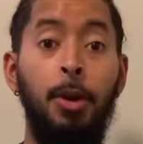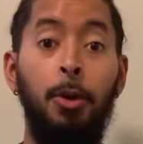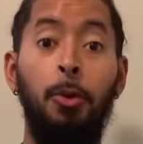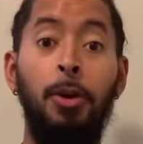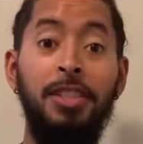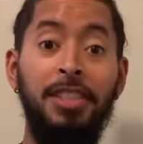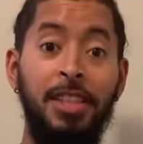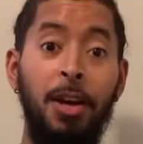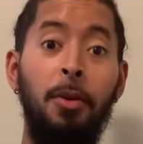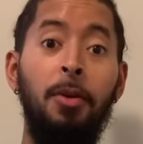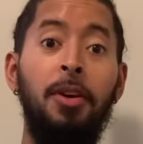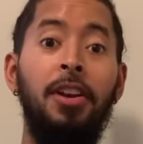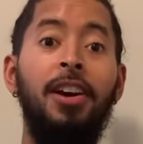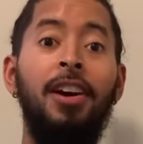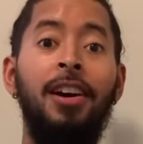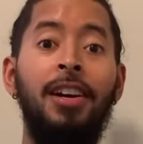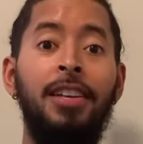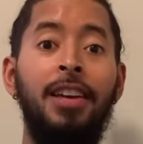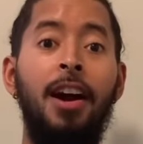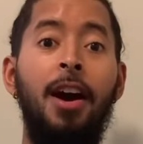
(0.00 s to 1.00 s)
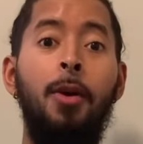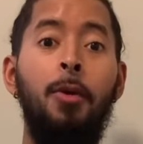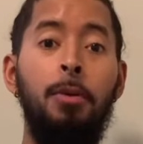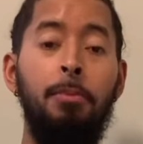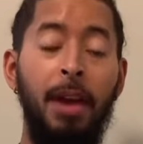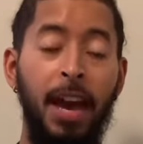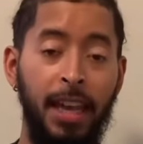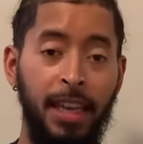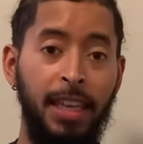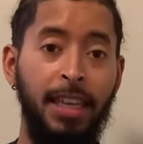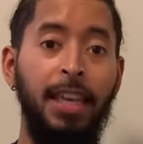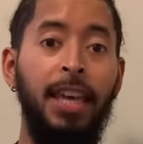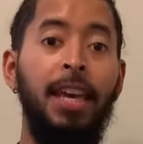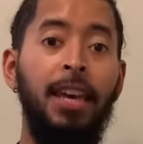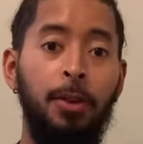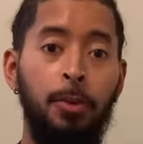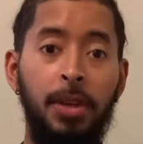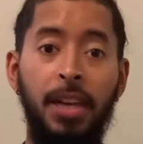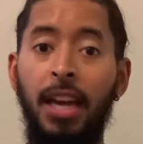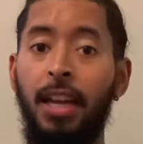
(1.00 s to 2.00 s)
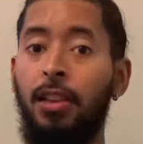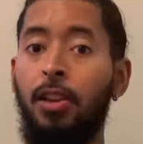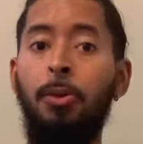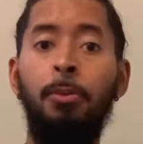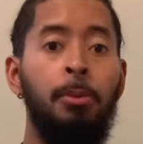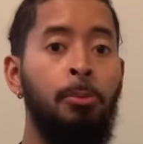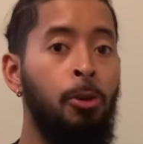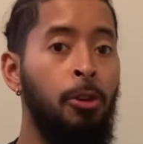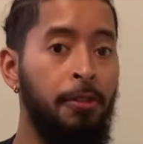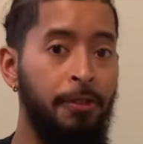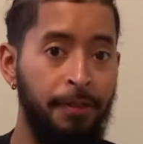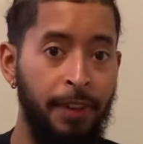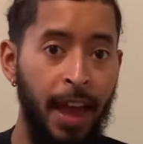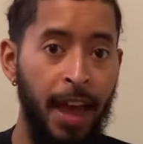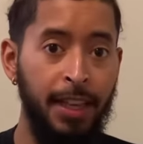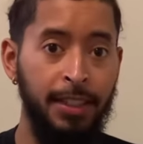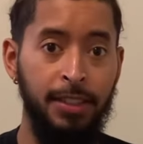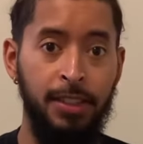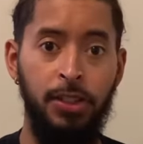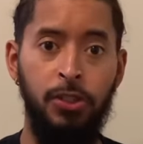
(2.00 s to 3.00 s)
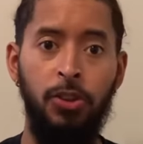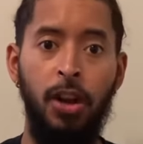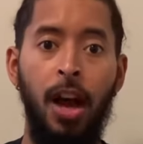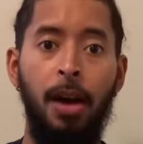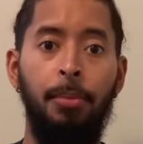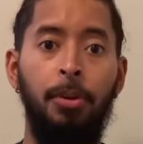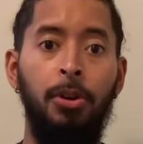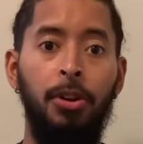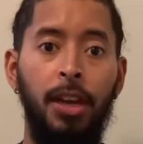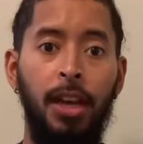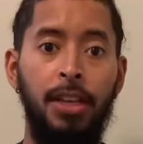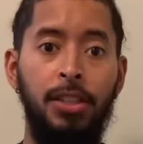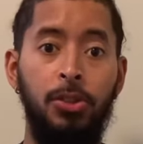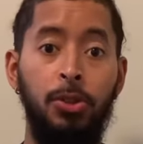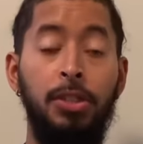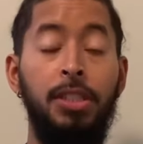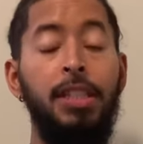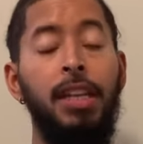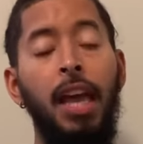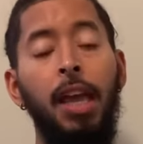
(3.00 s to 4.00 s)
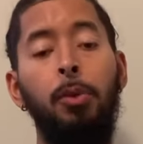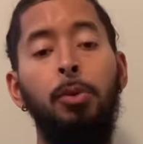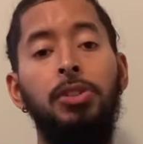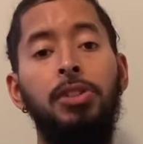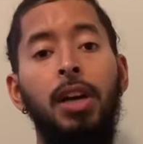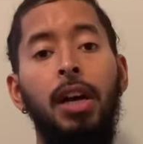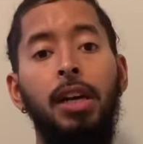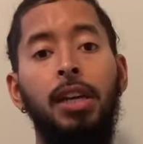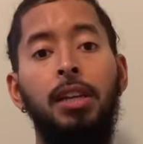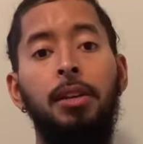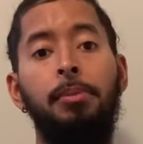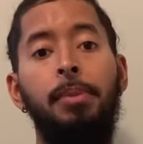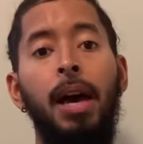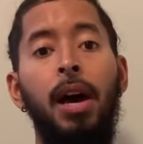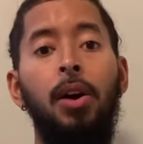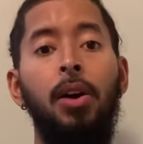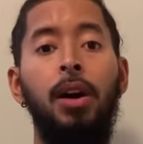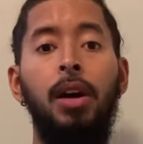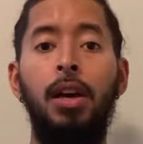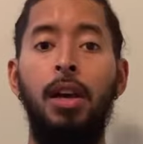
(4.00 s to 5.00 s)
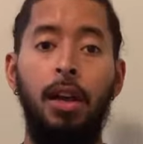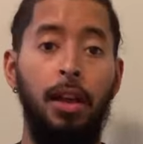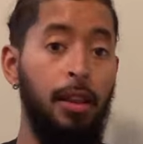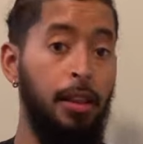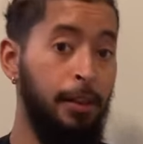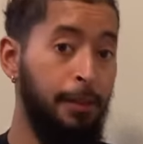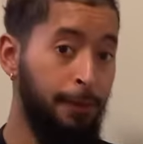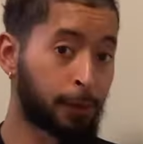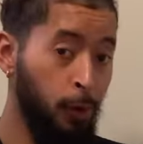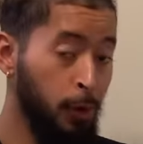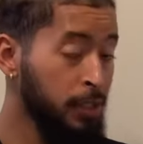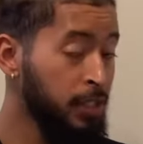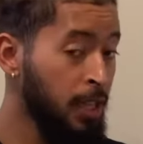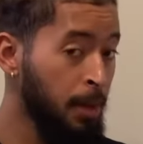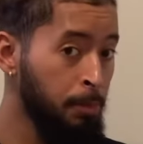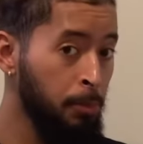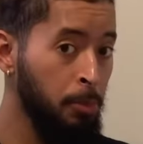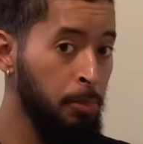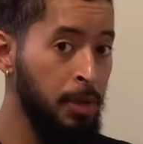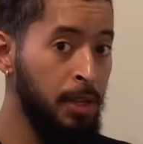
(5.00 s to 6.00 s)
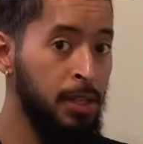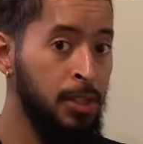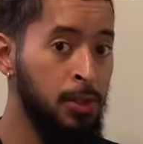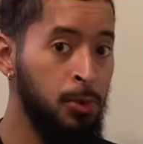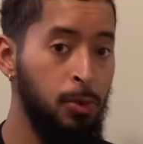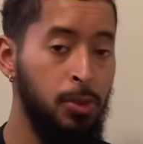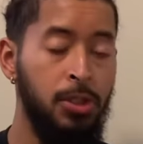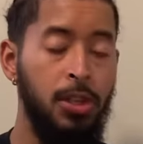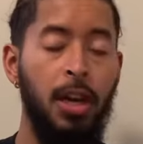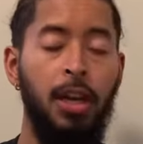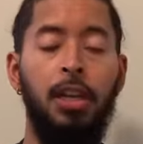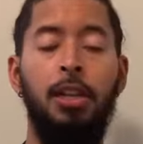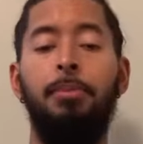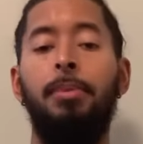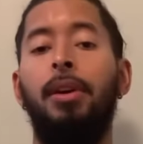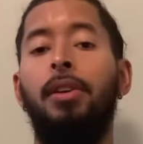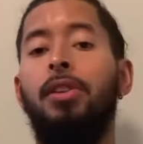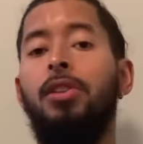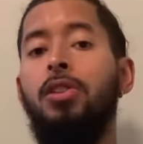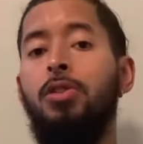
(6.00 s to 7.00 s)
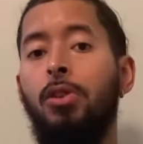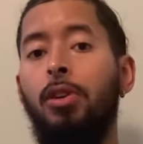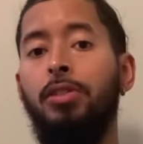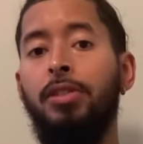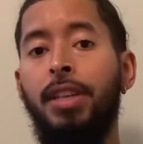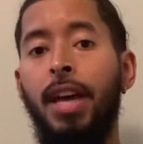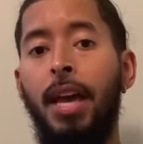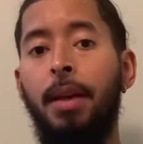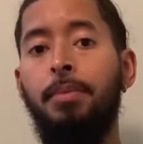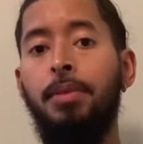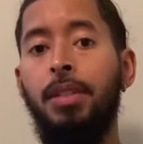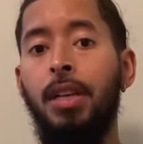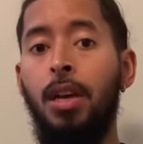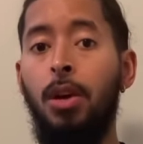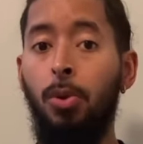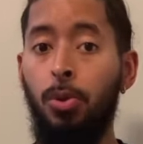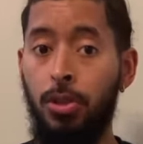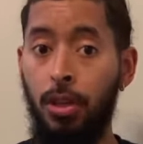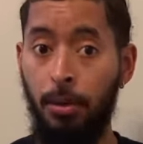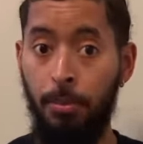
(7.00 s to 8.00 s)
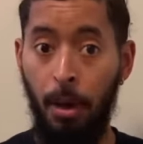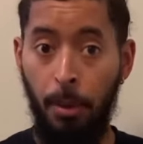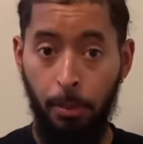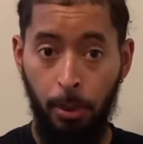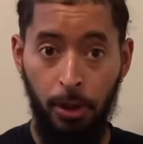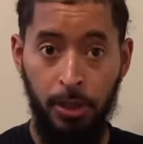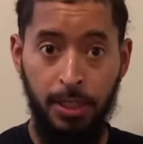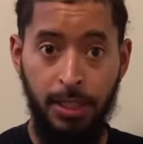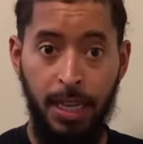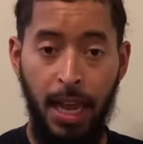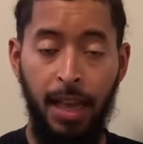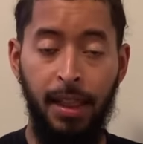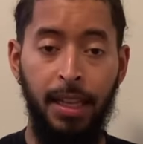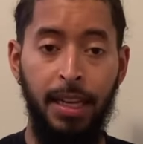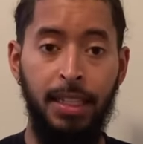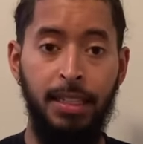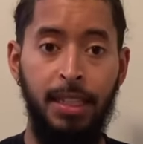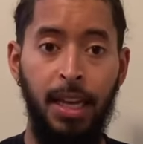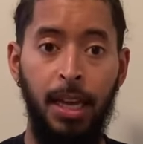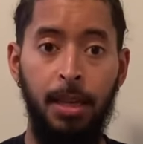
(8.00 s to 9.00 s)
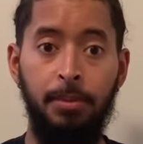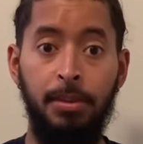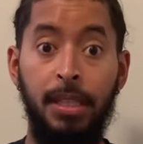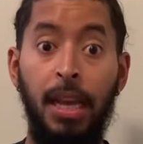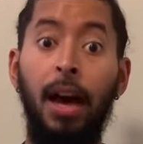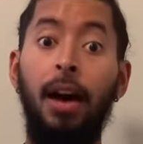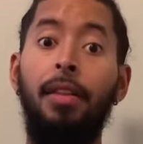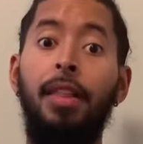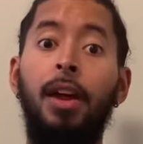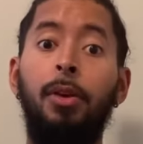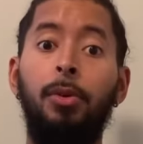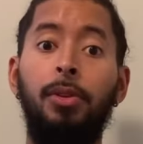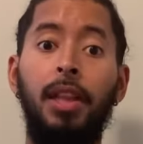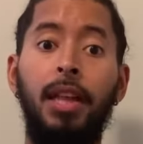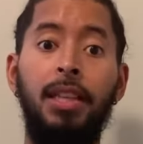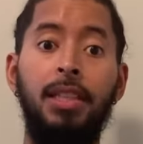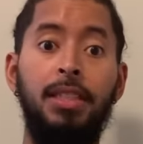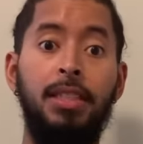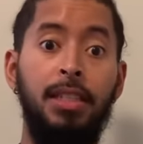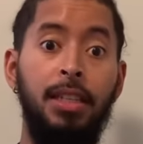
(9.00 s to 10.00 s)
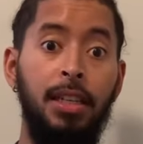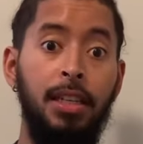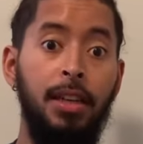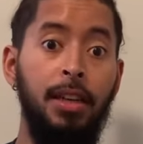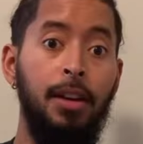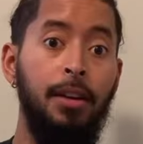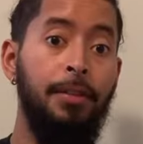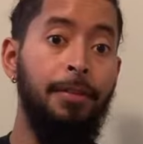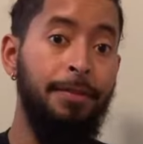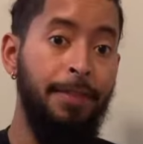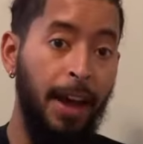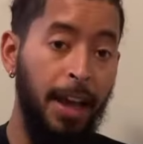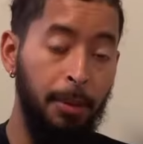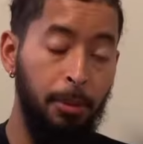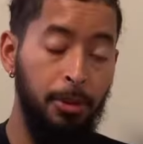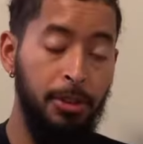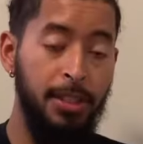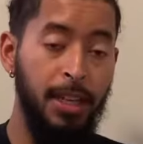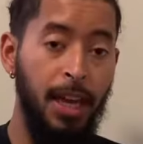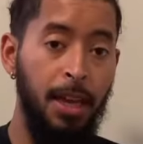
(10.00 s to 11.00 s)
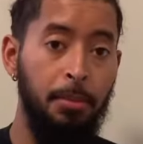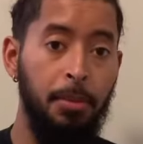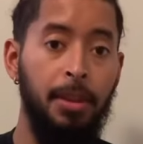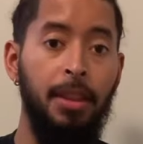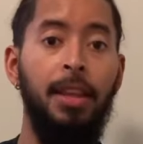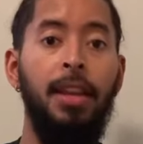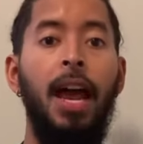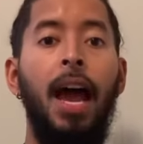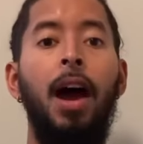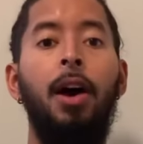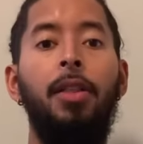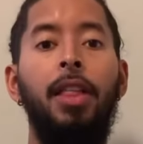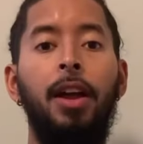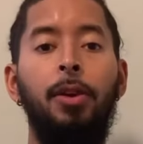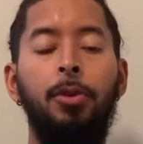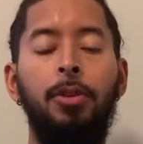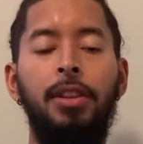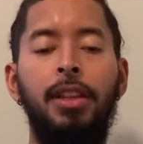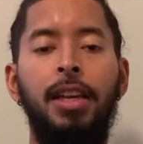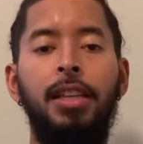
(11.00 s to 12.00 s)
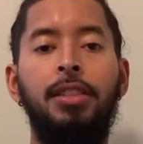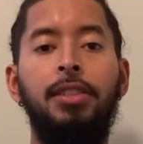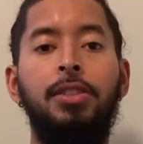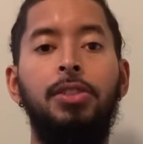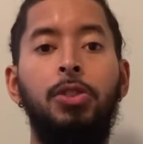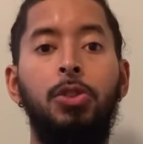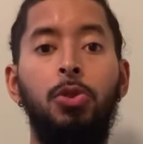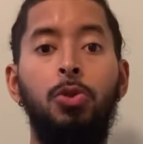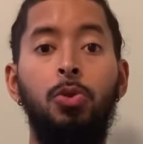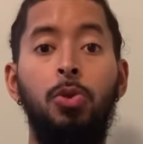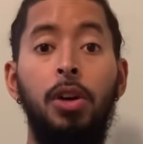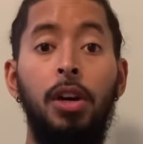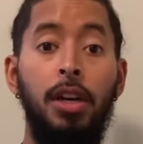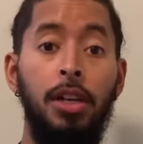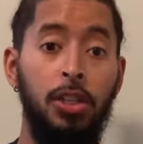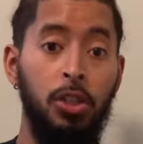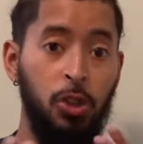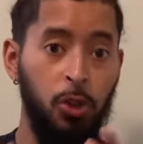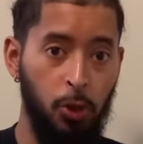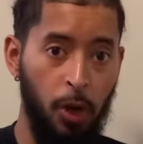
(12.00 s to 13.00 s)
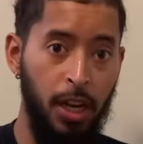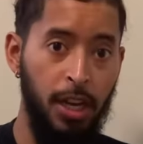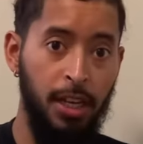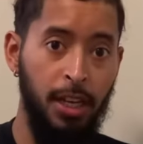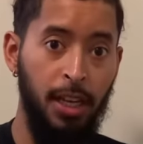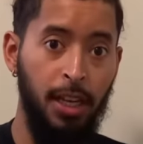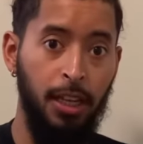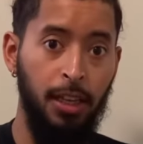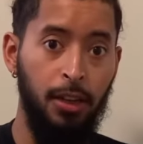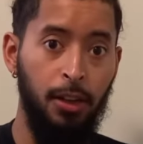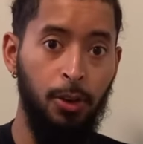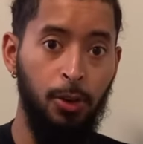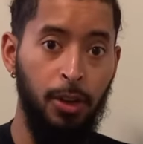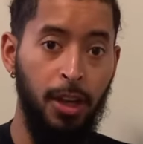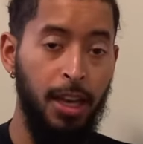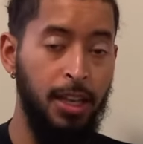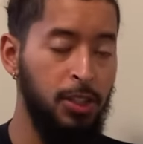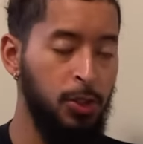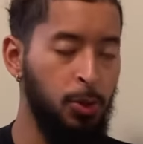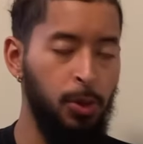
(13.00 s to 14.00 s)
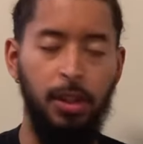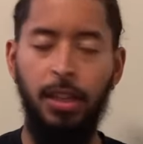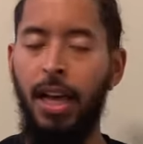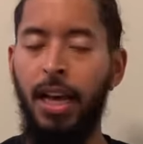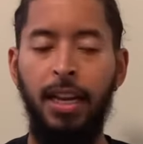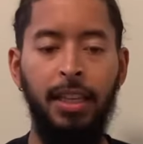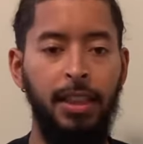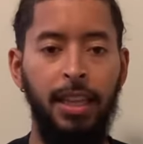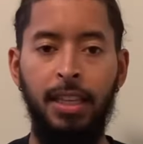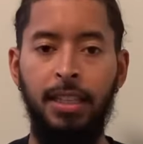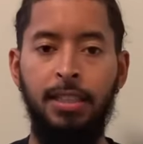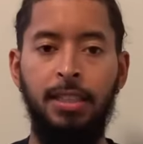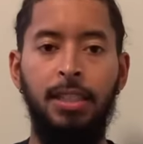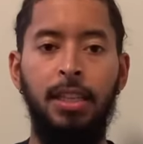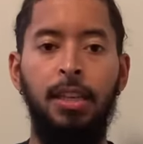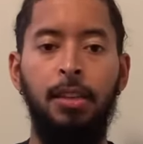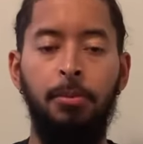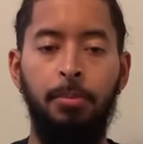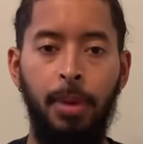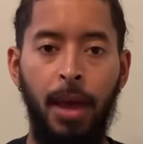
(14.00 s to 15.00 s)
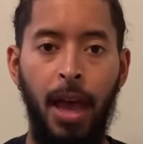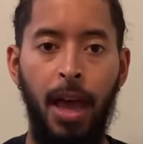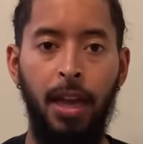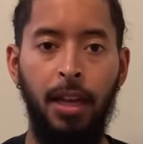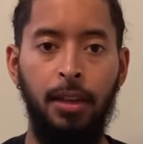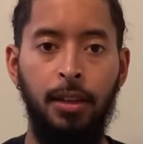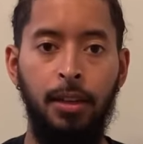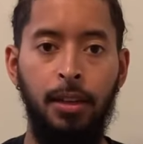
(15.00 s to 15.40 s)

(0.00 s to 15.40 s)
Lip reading: What's going on, y'all? We back again. We got a little bit more facts to drop, okay? So today we're talking about the 4 temperaments. We're talking about neurotypes. We're talking about personality types, how that relates to fiber type, and then how that relates to training, okay? So a lot of things to unpack.